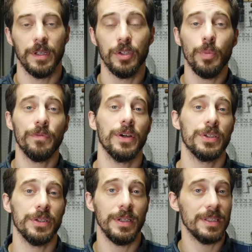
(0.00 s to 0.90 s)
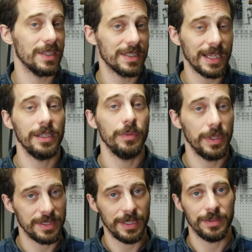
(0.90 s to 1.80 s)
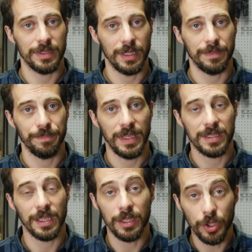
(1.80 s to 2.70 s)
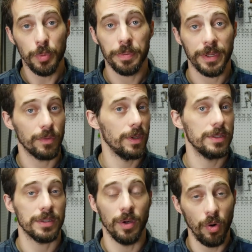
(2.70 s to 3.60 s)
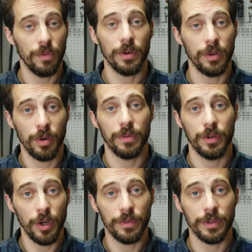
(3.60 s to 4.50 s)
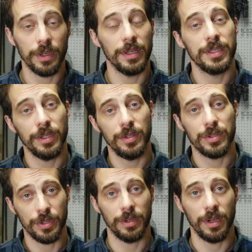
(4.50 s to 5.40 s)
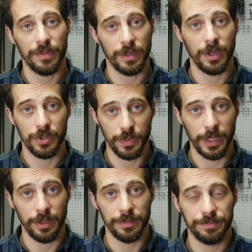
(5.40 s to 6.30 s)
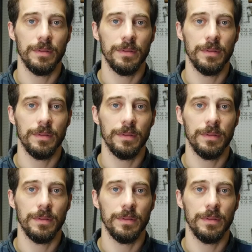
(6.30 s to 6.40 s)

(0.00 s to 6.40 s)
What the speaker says: The loop function is exactly what it sounds like. It's a loop that runs over and over and over until you turn off the Arduino.